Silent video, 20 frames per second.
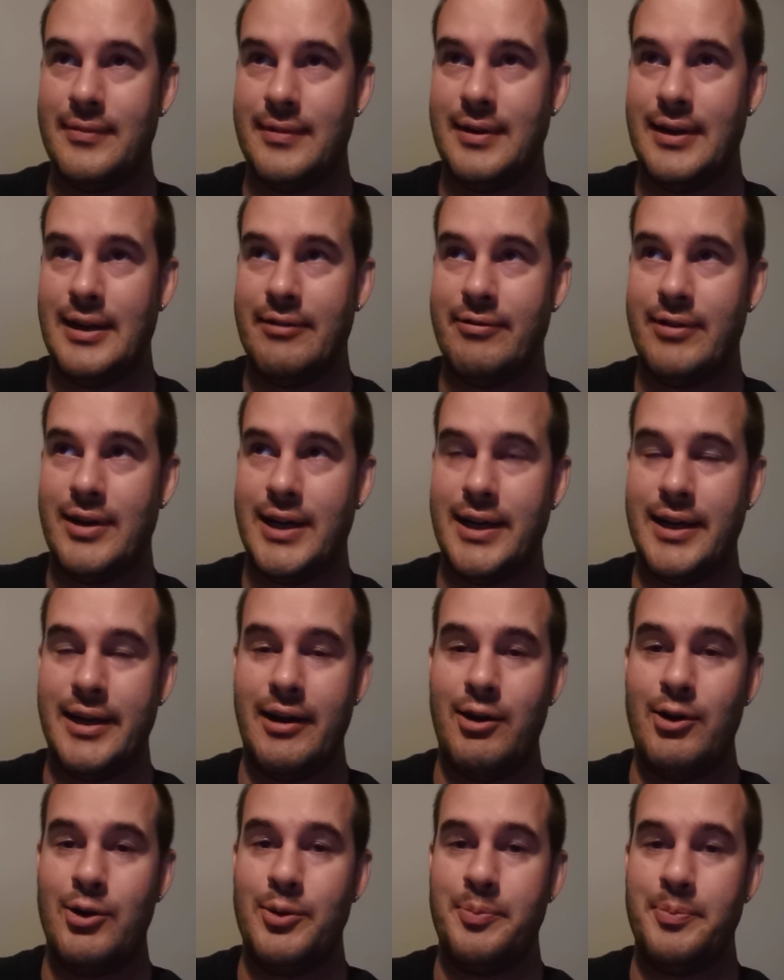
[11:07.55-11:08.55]

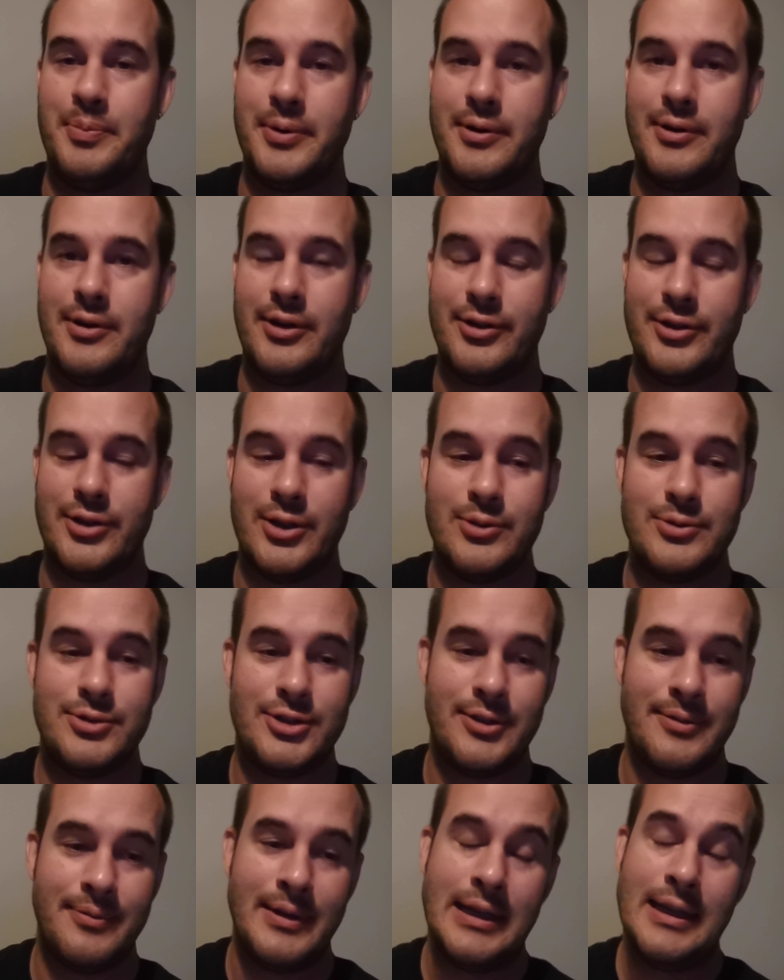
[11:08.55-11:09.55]
never-ending loop on
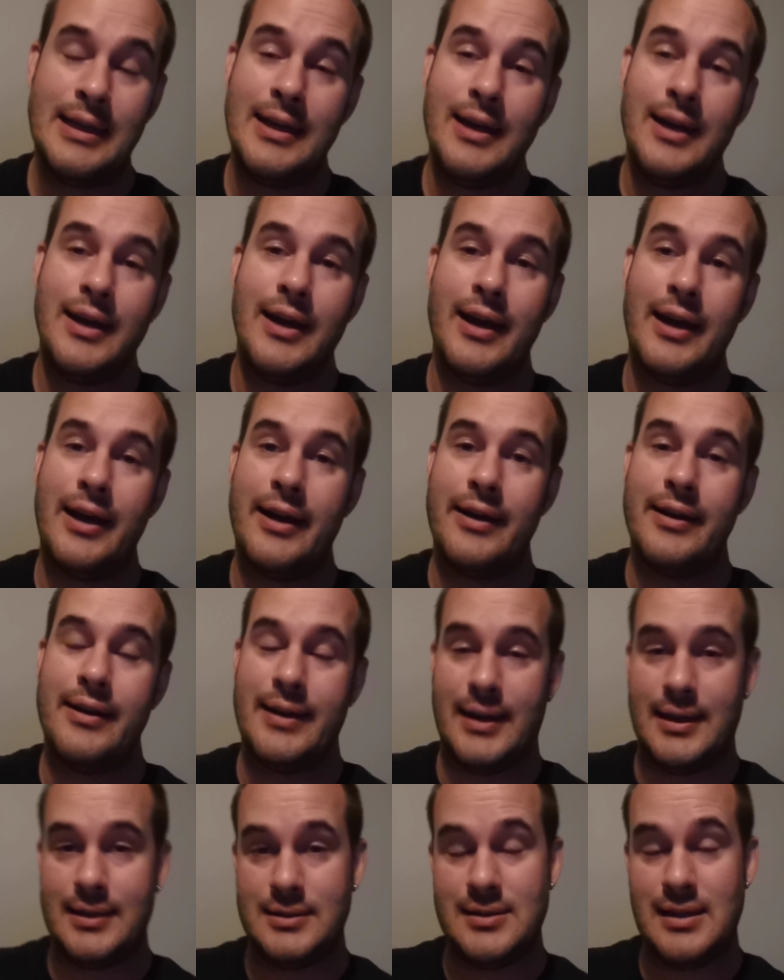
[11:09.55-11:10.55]
those and
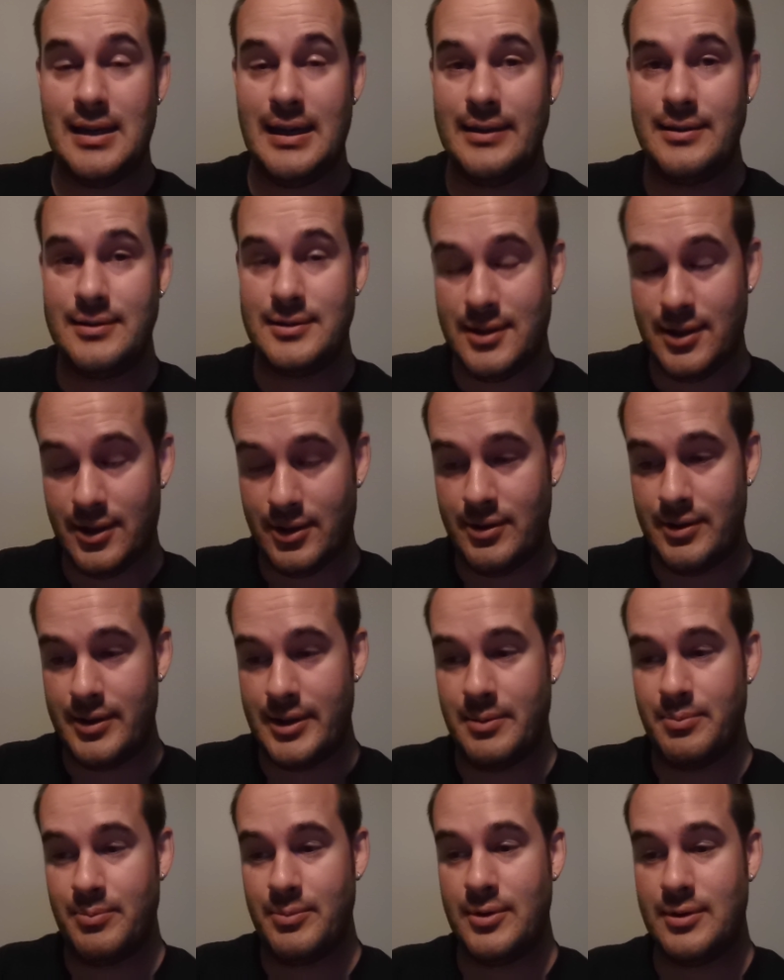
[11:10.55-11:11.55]
actually install
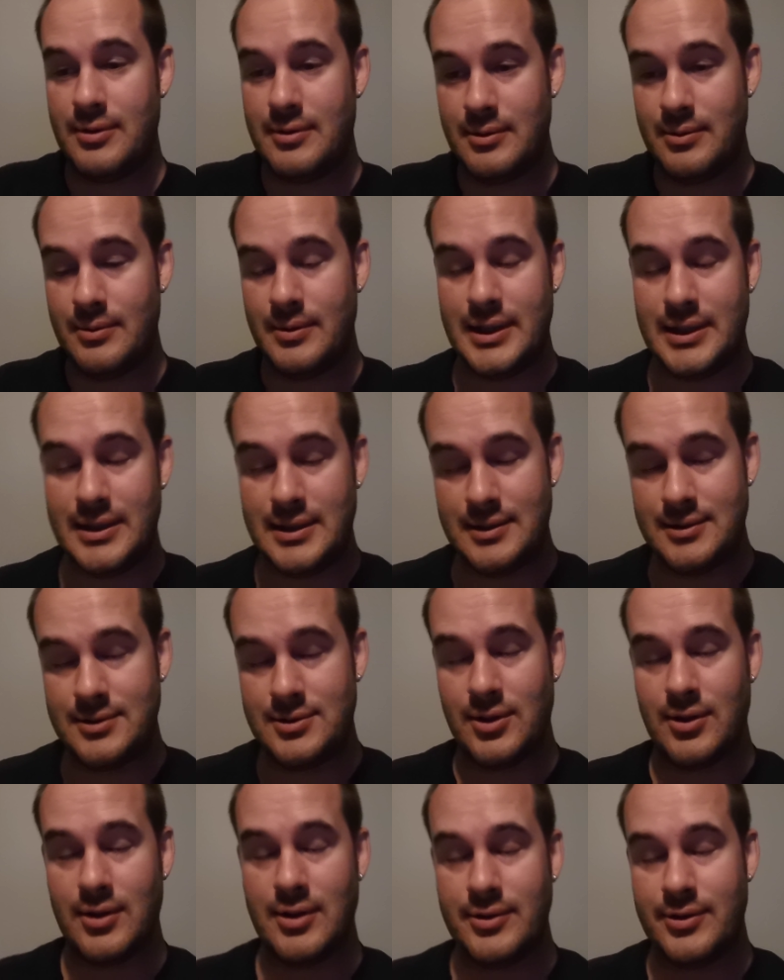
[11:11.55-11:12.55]
them with the
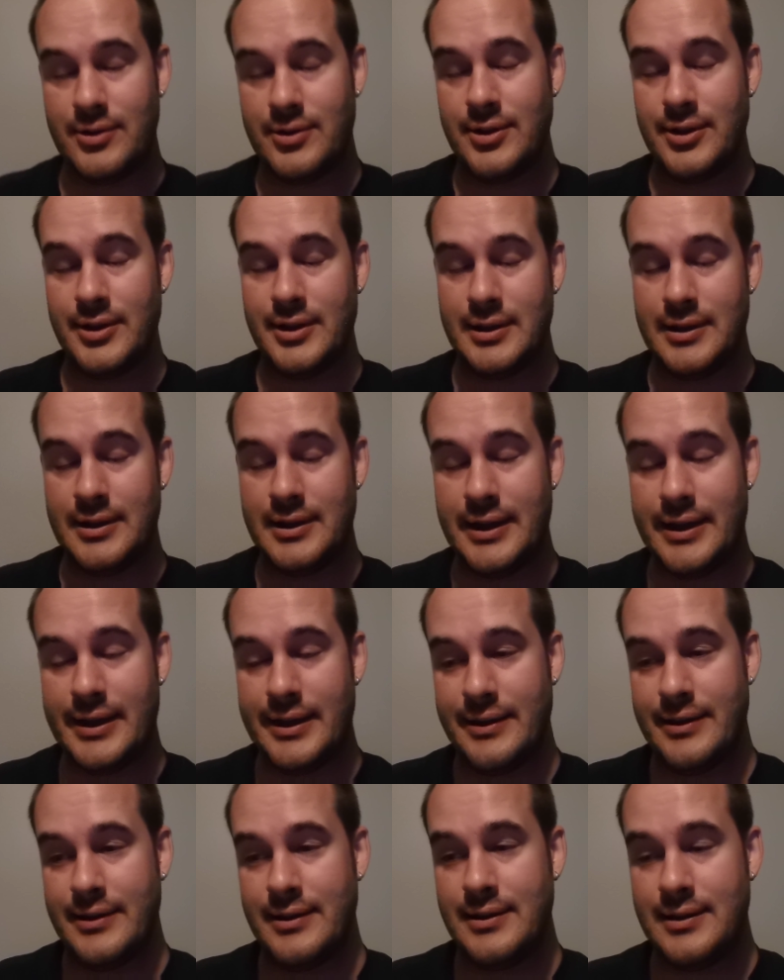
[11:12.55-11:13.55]
solenoid
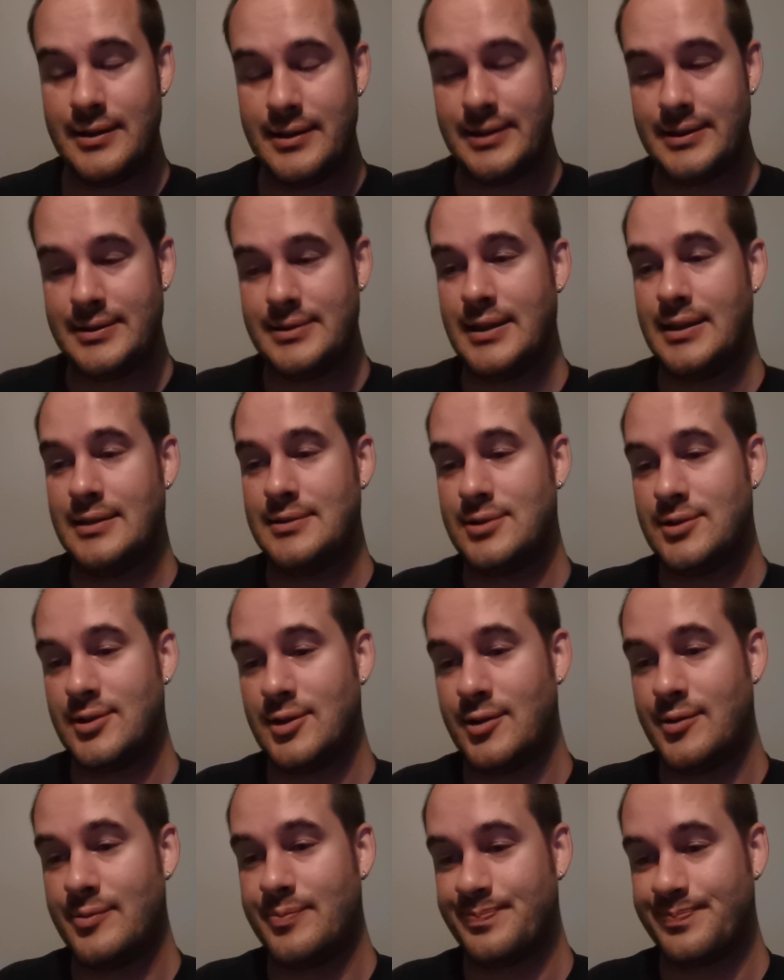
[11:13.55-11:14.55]
and the
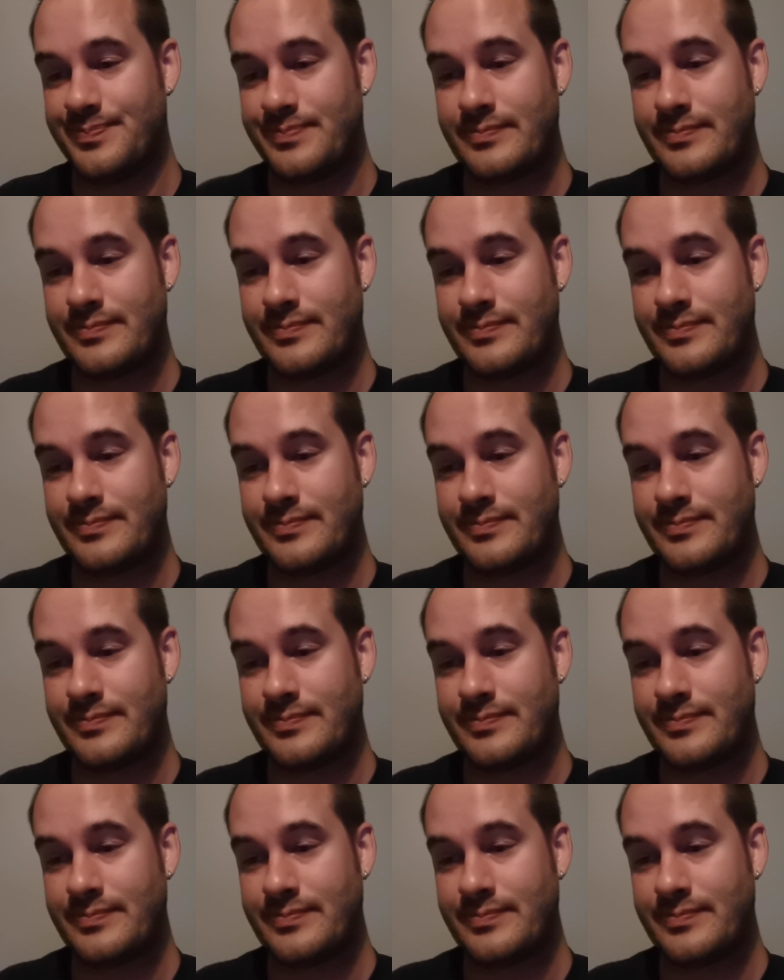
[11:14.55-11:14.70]
sensor,